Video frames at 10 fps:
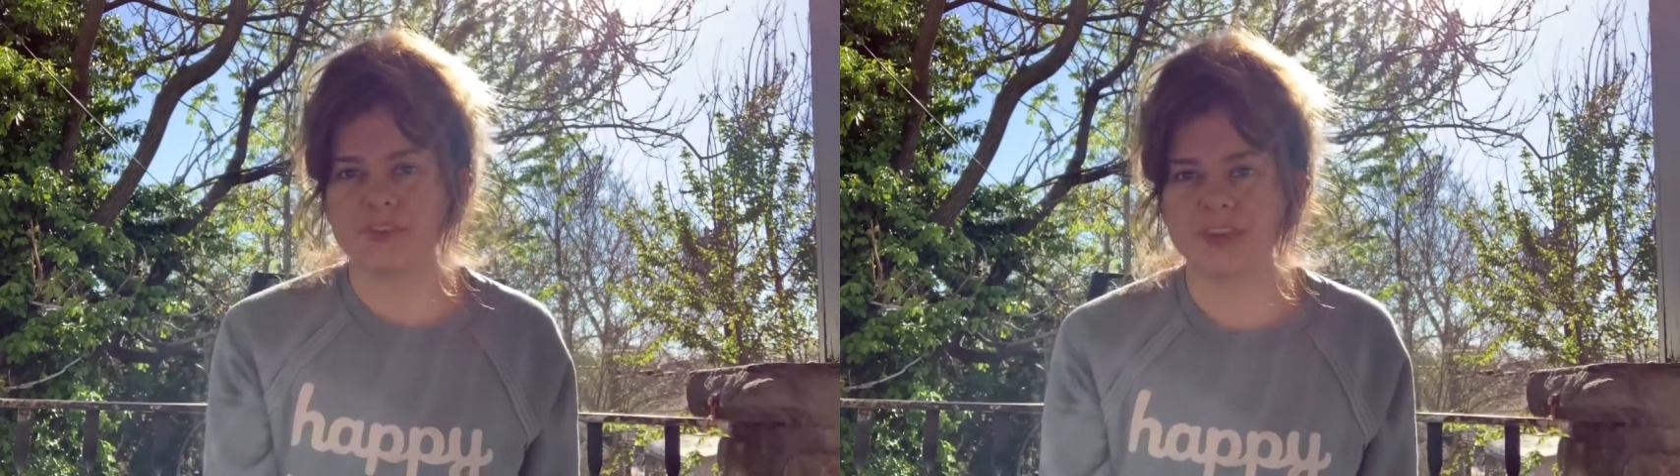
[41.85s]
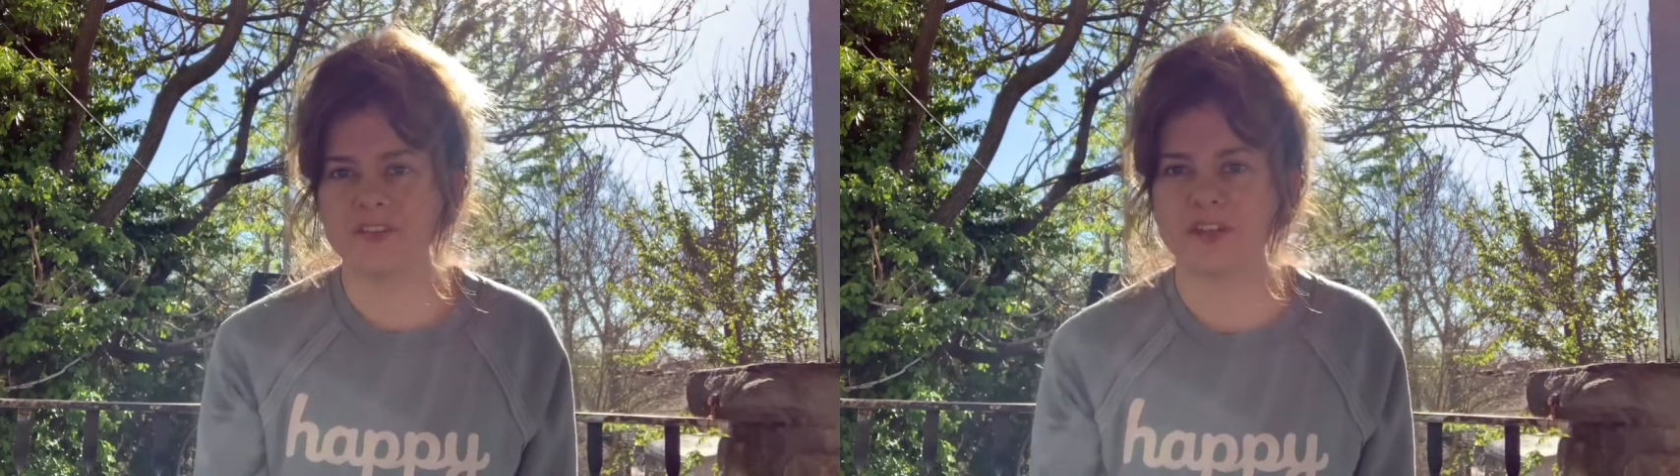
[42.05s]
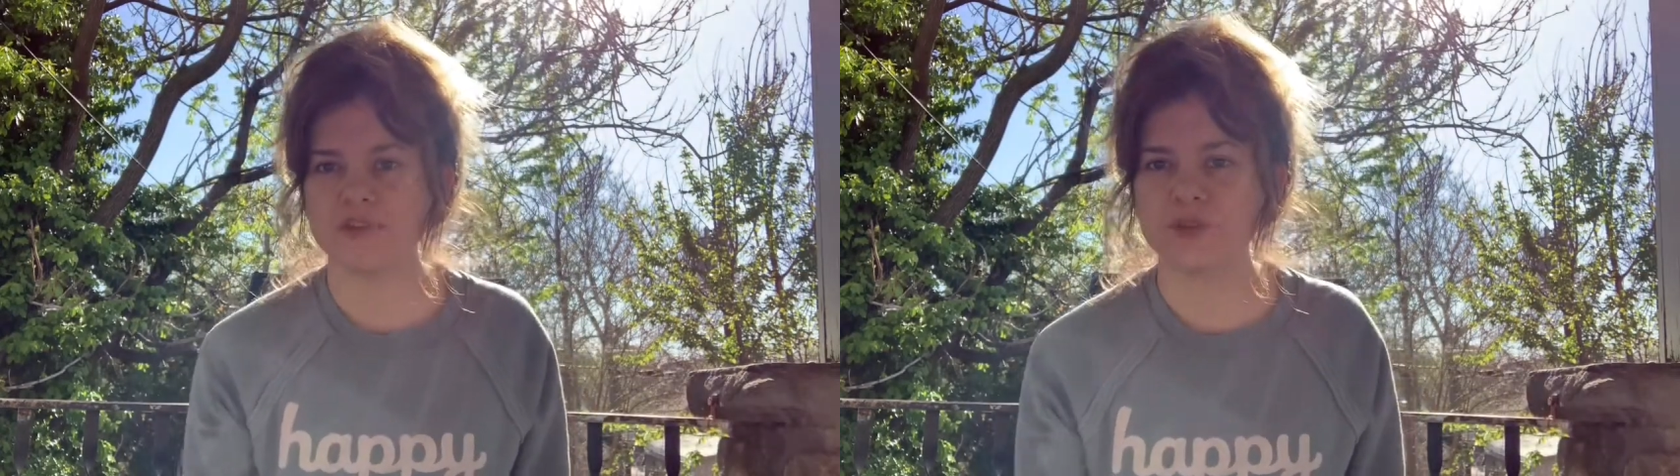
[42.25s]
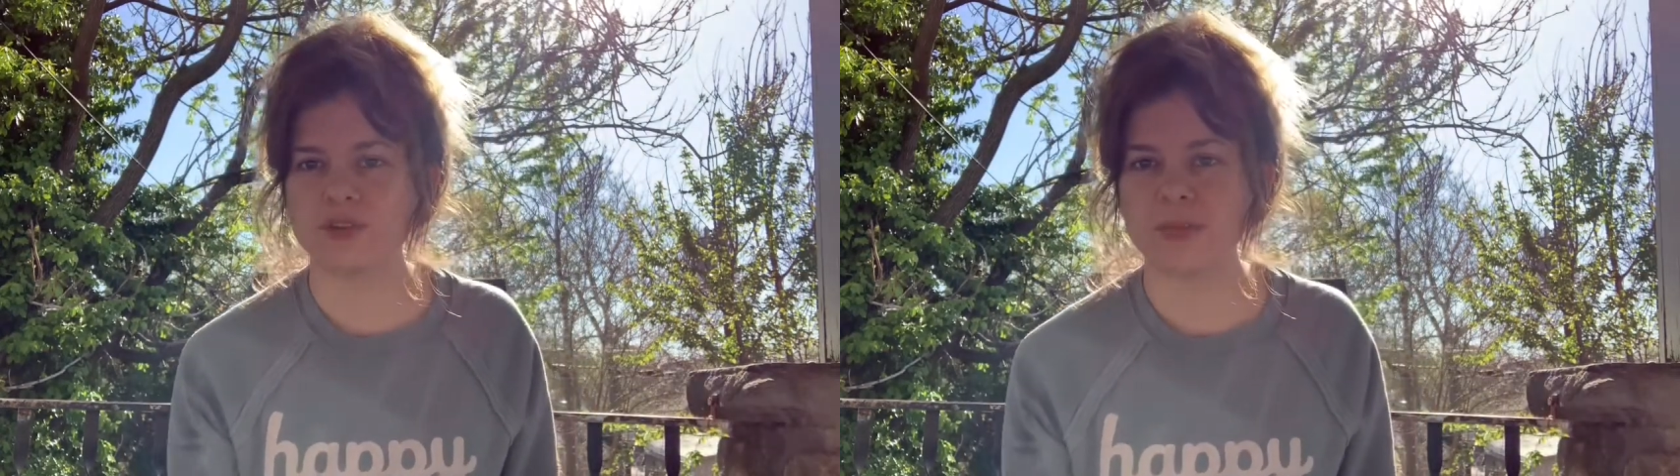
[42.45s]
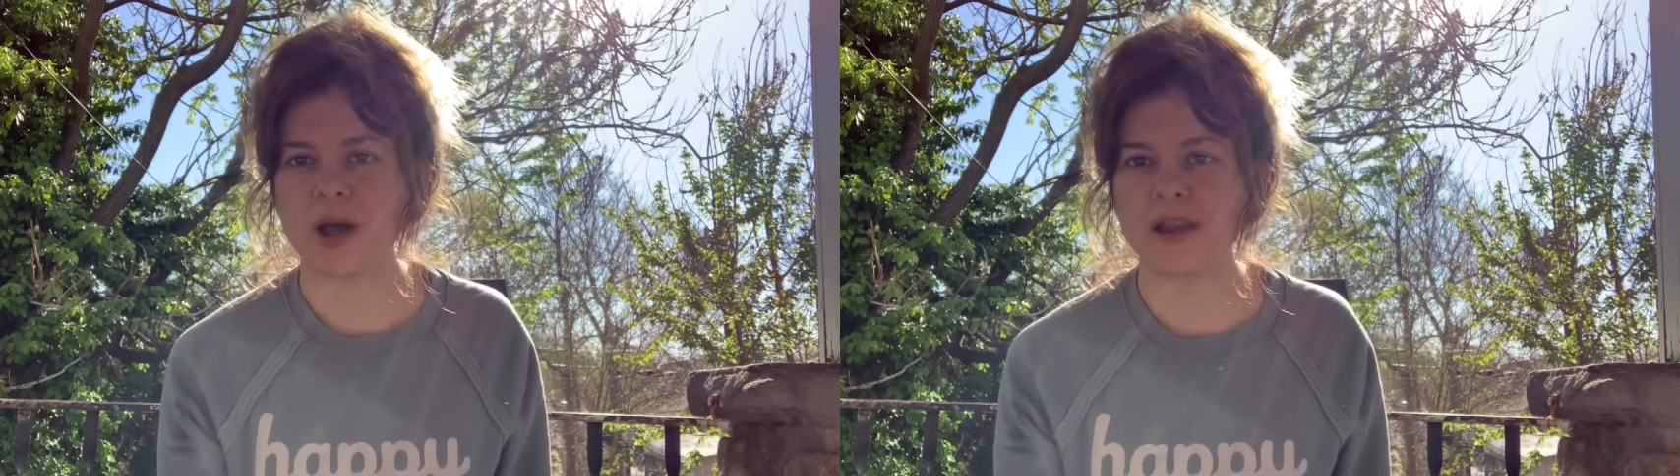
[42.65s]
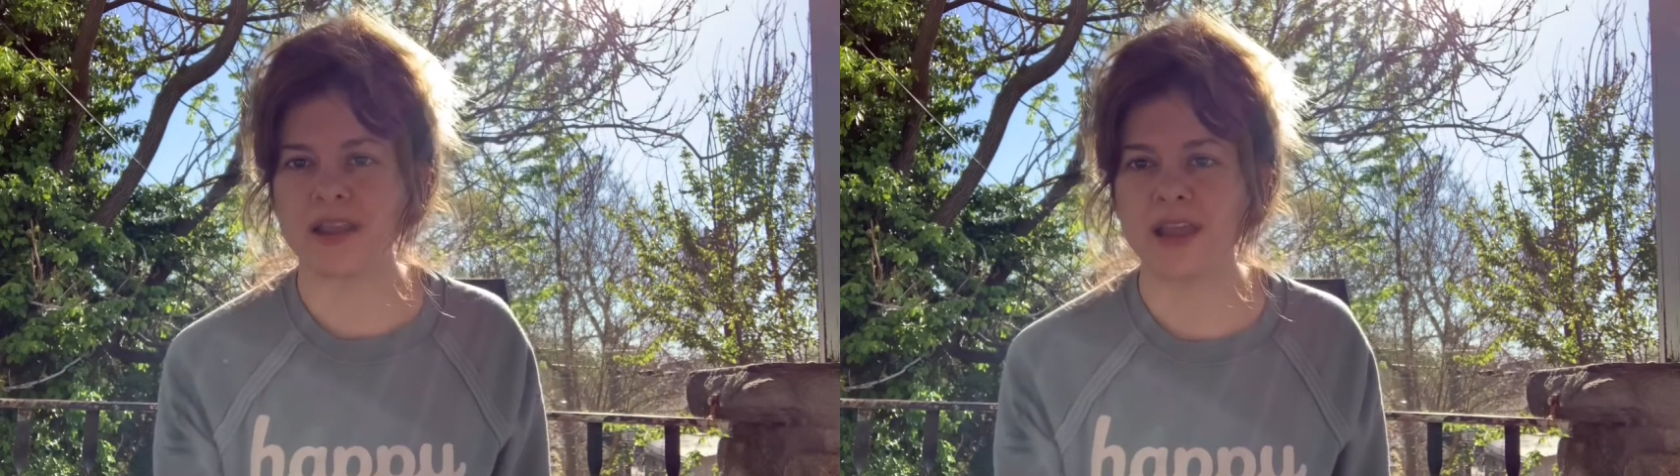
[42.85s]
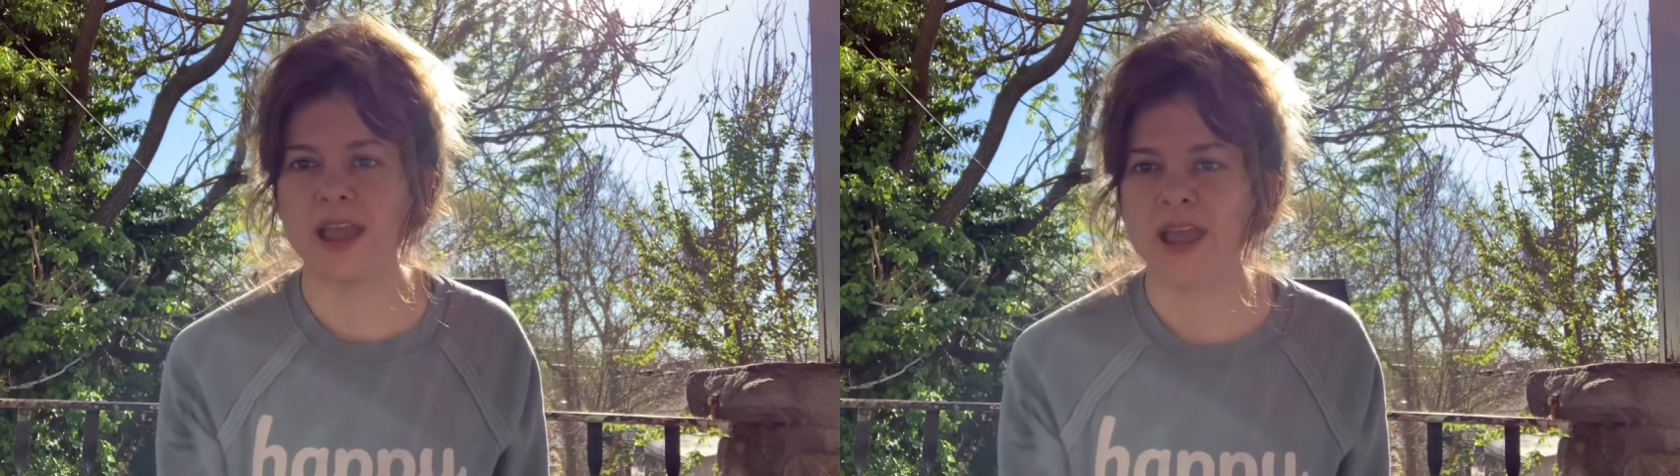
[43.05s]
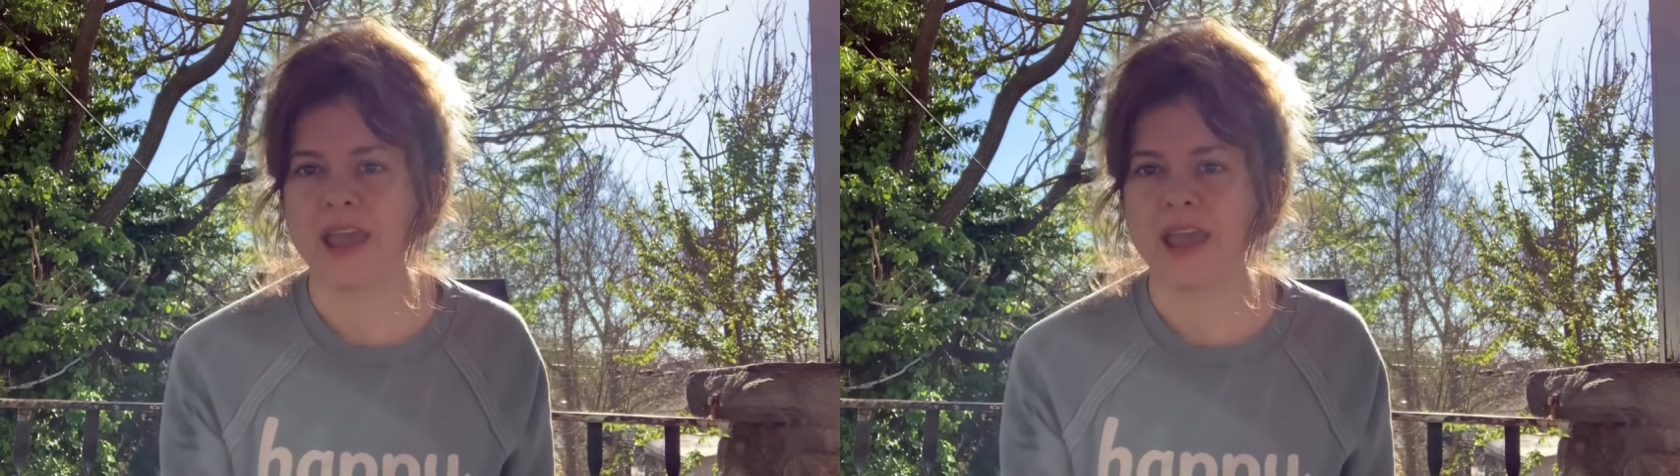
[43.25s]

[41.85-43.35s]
get in touch with your body